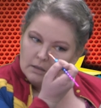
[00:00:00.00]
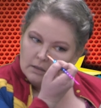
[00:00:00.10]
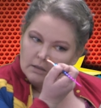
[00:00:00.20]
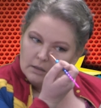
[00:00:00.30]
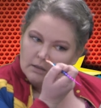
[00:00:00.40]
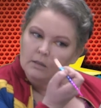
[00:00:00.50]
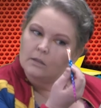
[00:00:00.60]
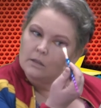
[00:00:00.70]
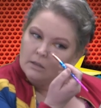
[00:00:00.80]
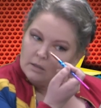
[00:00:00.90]

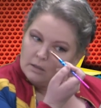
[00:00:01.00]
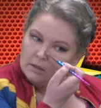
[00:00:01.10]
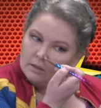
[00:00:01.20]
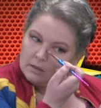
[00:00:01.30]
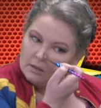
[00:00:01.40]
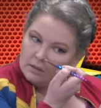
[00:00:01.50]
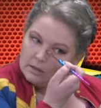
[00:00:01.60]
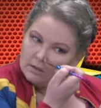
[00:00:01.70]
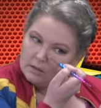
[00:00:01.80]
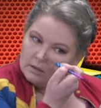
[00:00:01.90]

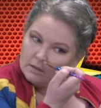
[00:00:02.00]
Nobody speaks.